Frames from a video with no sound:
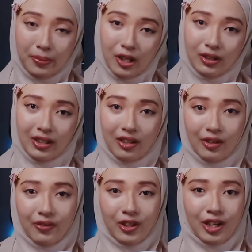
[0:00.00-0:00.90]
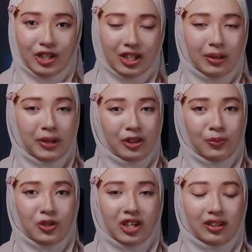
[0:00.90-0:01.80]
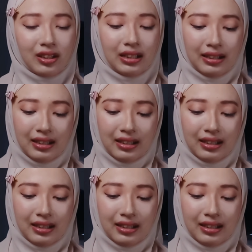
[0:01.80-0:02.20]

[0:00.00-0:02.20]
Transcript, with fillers: upload another video reaction in my YouTube channel.